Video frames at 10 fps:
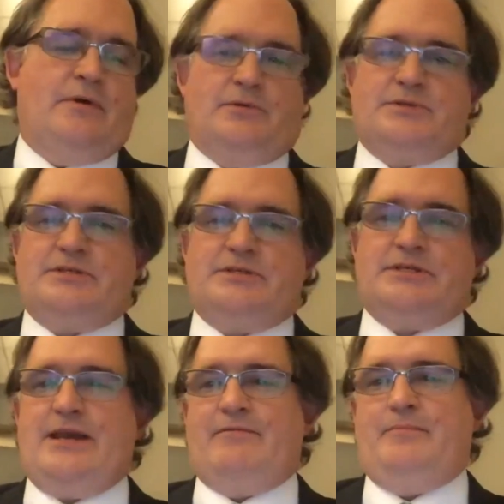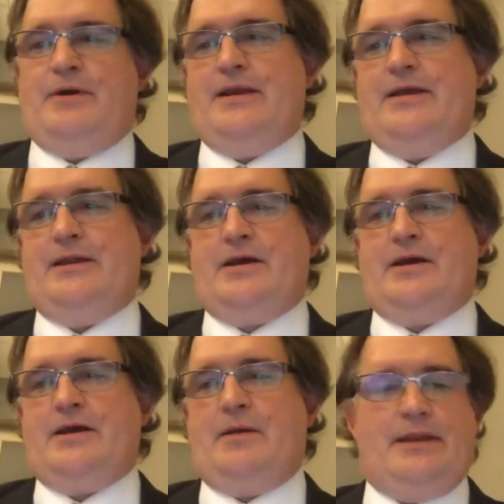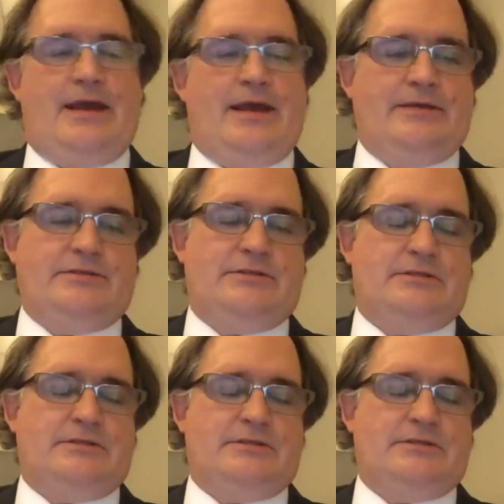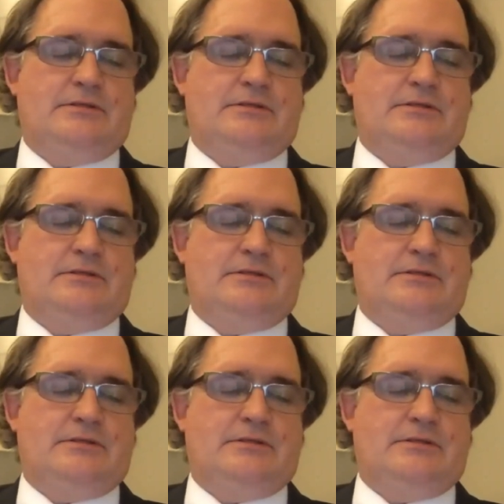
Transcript: We will see everybody in a couple of days,